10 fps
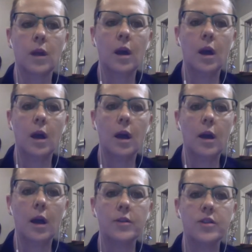
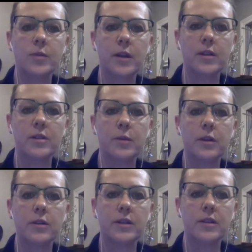I just wanted to bring
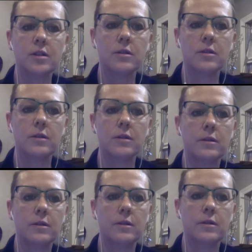your attention to
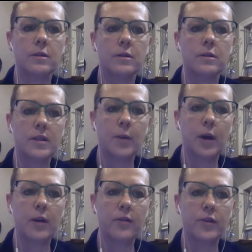this spot
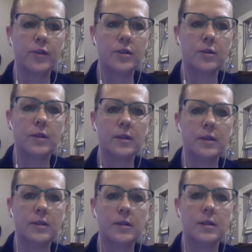first. So this is the
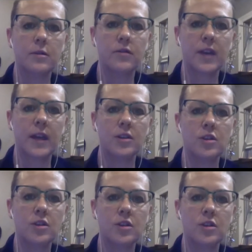notification
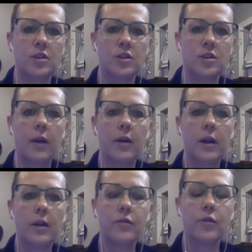area
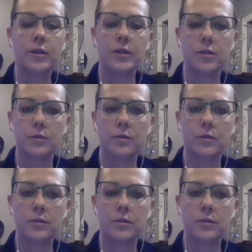for a student.